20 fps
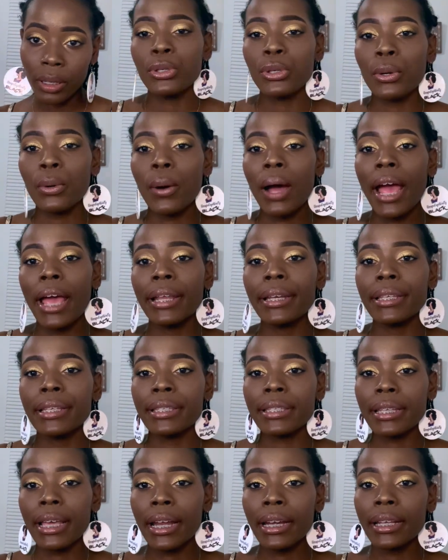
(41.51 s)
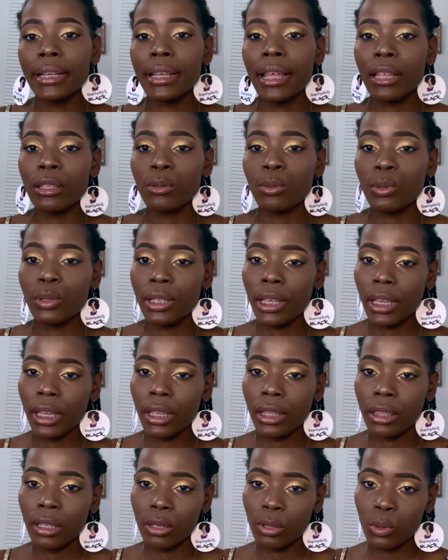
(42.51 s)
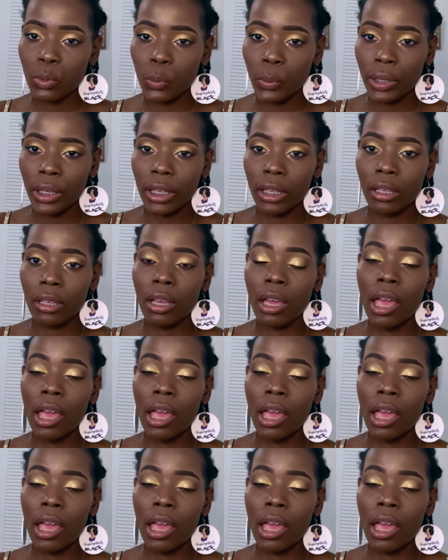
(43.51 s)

So I decided not to take it this week,